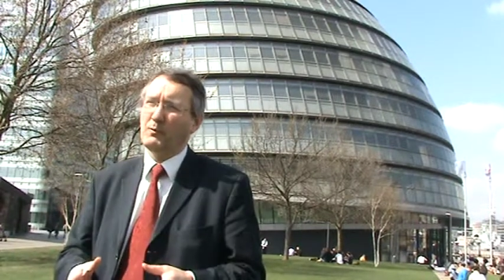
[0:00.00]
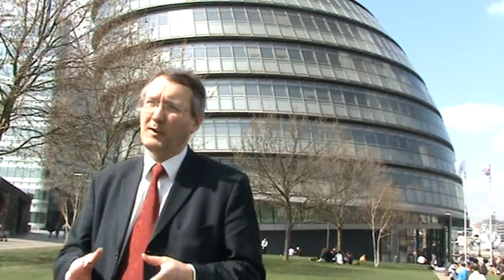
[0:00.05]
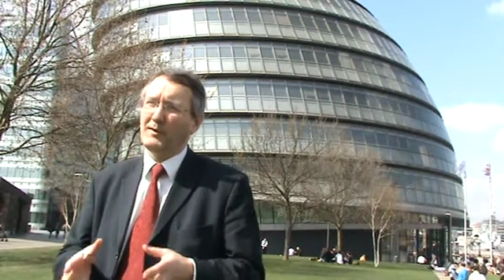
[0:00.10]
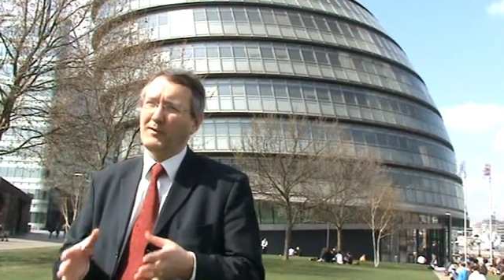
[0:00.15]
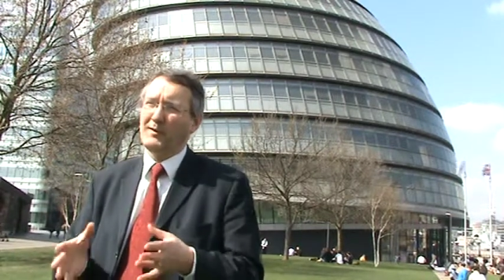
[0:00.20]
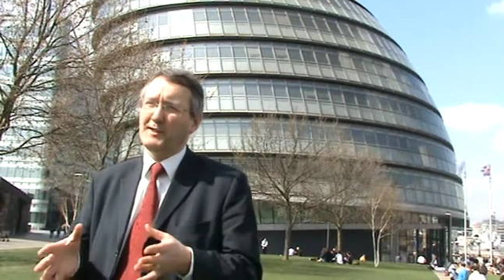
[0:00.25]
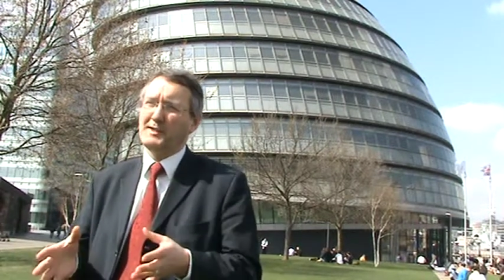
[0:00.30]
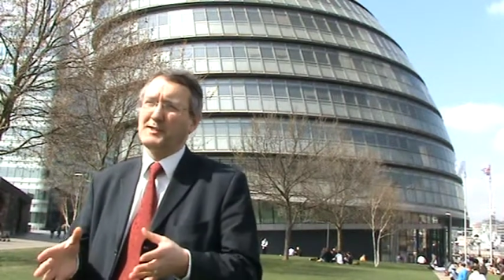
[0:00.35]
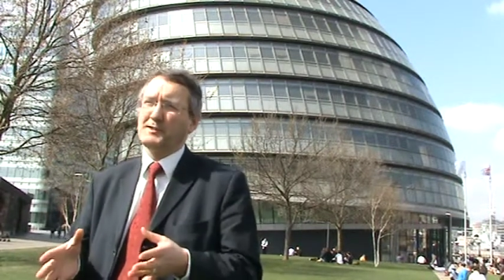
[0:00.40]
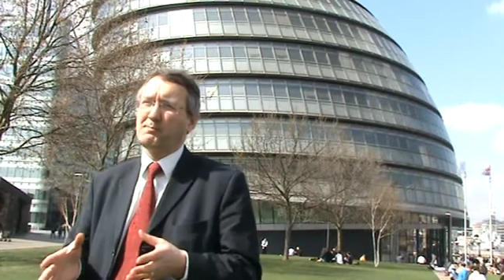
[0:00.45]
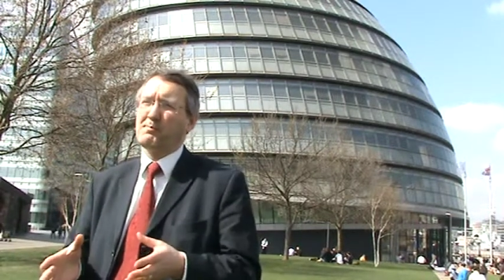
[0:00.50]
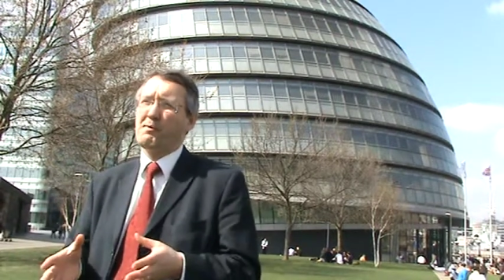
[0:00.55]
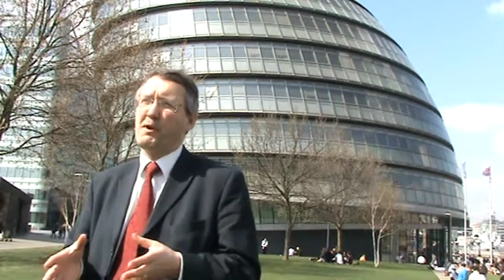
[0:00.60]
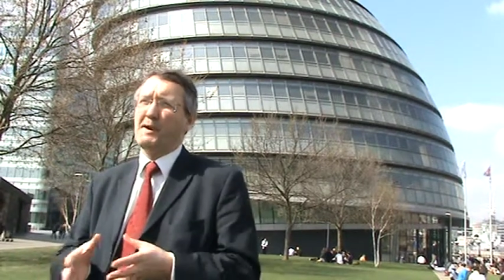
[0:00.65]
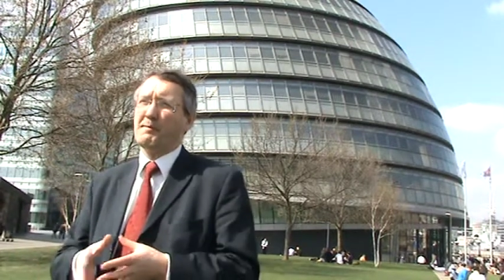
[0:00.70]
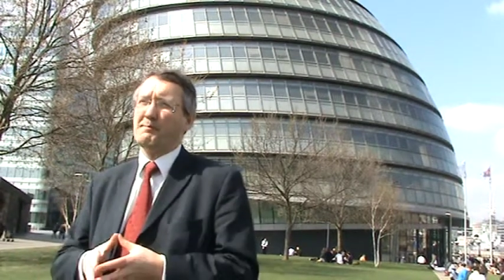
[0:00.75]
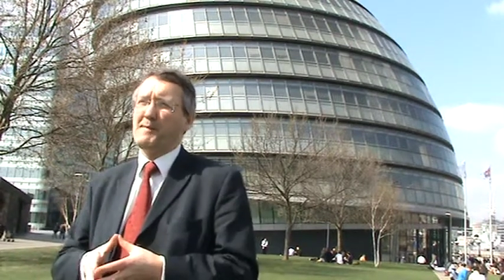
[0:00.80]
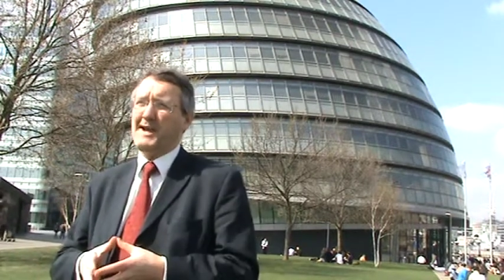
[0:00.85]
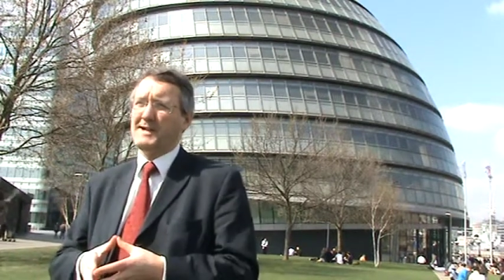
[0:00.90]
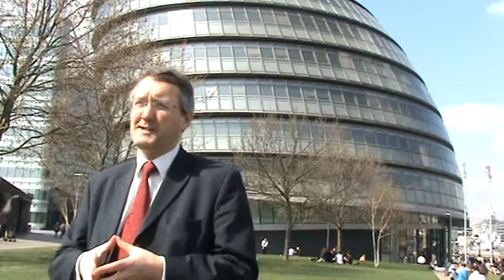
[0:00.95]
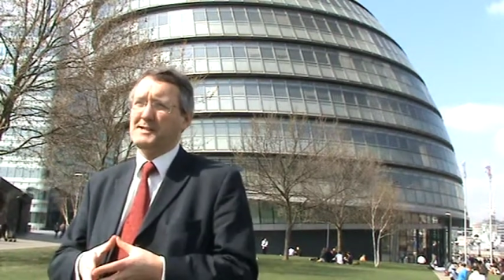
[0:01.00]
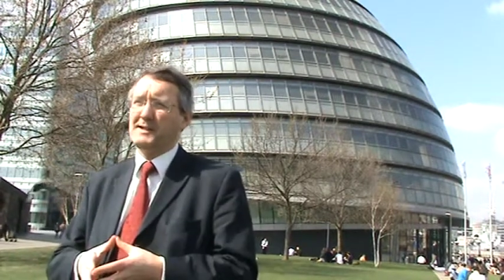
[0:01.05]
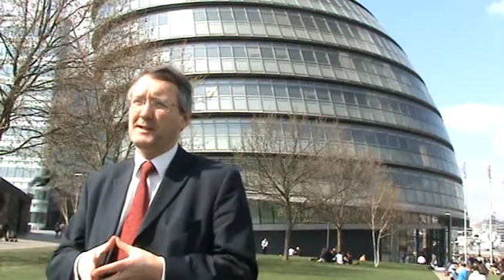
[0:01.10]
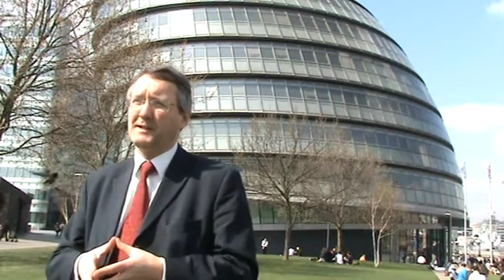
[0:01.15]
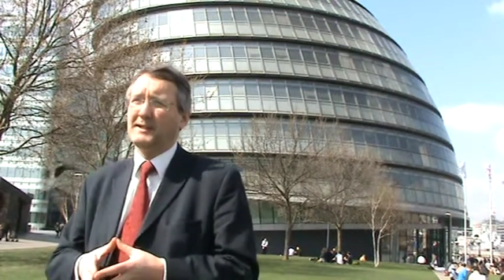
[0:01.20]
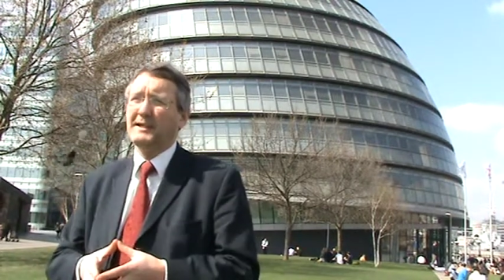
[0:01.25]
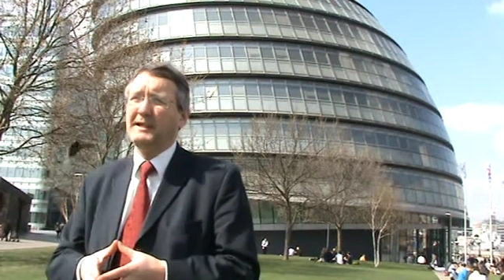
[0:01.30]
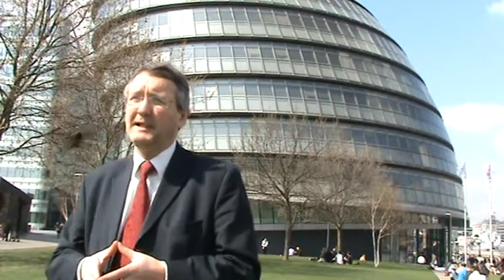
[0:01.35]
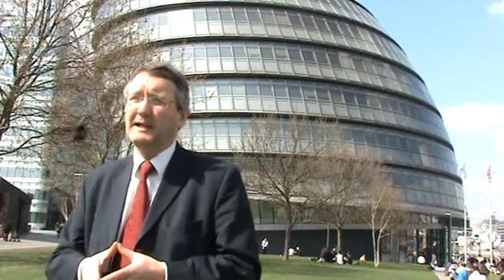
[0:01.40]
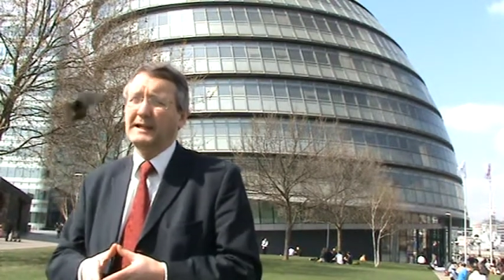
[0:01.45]
We think it's
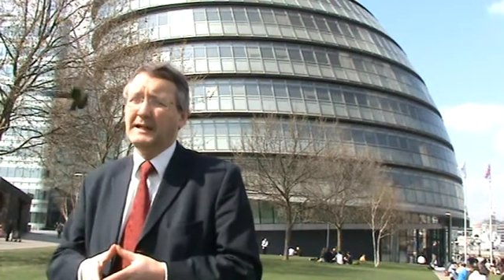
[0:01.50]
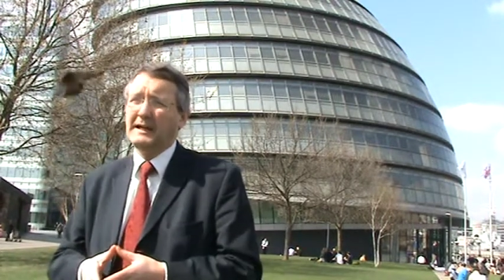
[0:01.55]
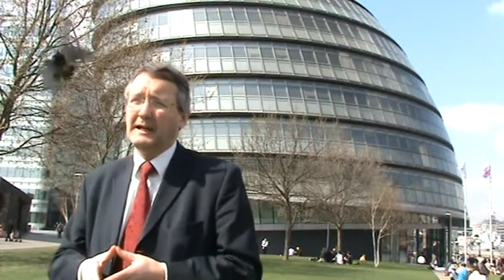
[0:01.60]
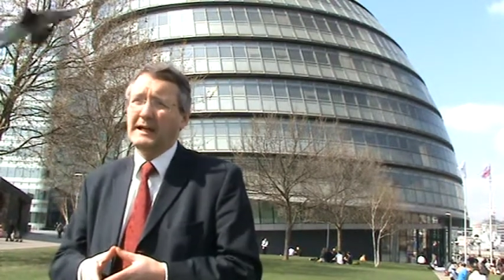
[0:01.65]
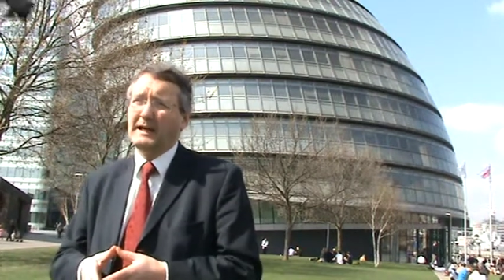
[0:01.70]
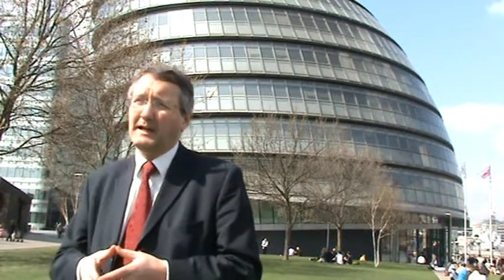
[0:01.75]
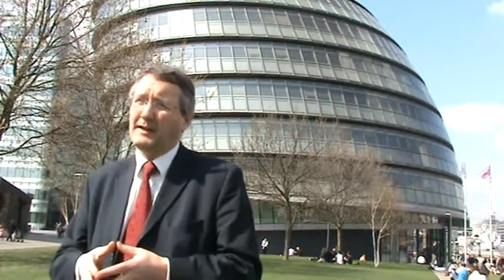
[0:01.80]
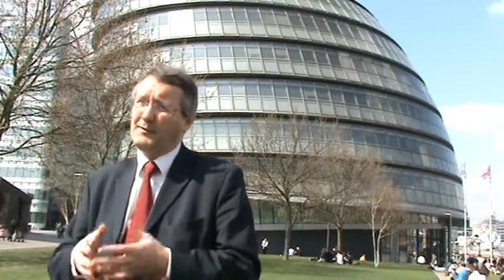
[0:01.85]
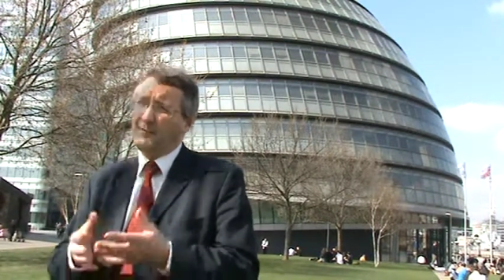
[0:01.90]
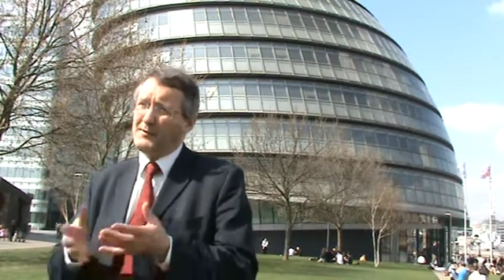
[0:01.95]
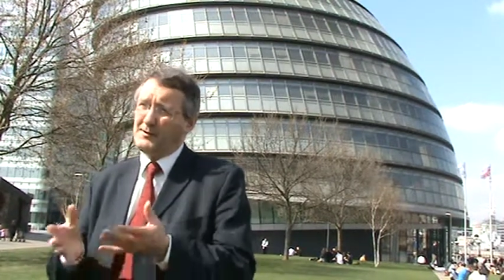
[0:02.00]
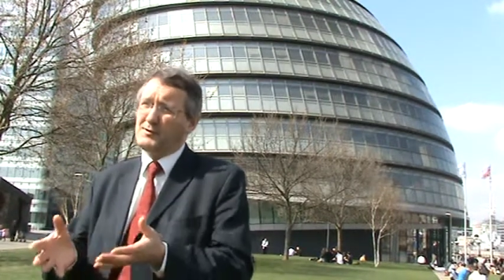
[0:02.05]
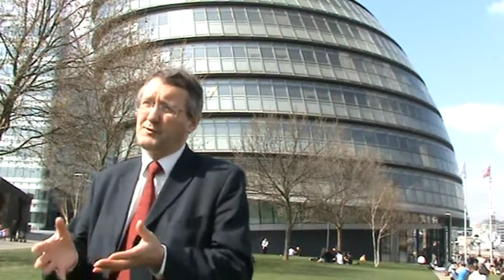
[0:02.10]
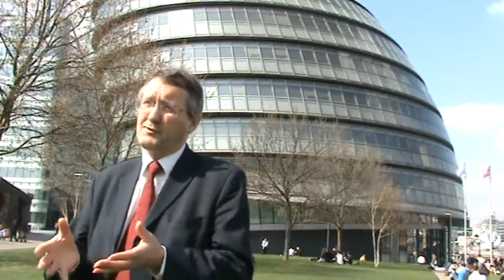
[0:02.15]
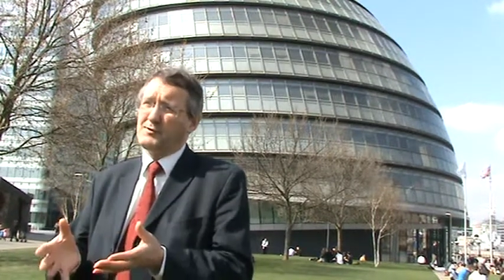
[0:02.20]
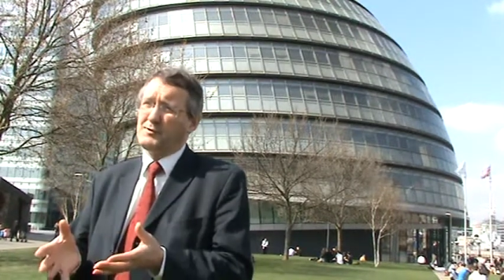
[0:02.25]
pragmatic. Uh,